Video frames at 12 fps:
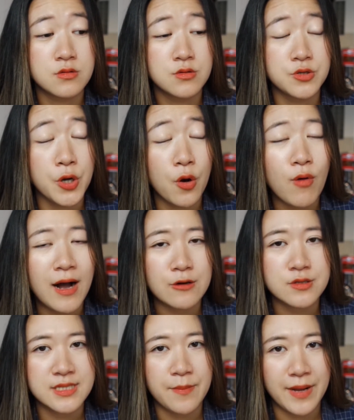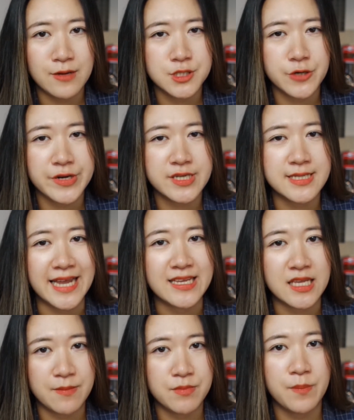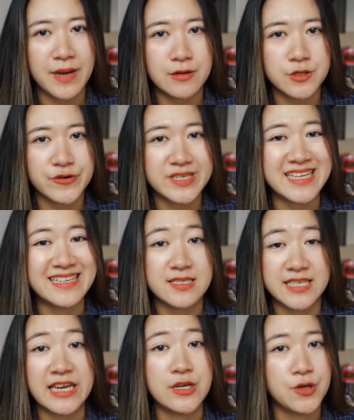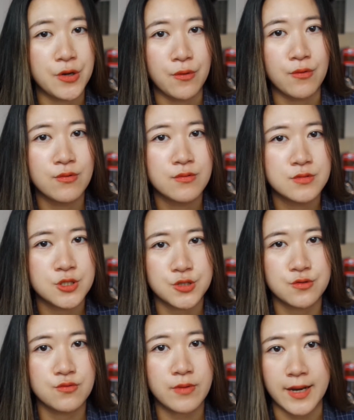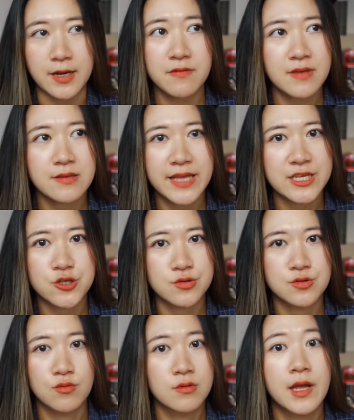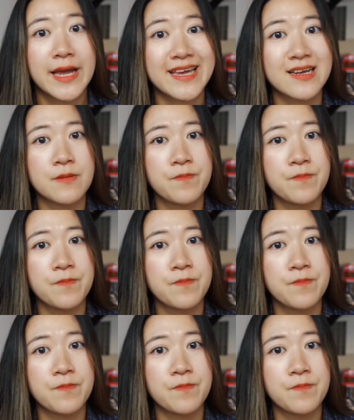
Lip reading: know how to set boundaries and keep the boundaries and say no to anything they just don't like,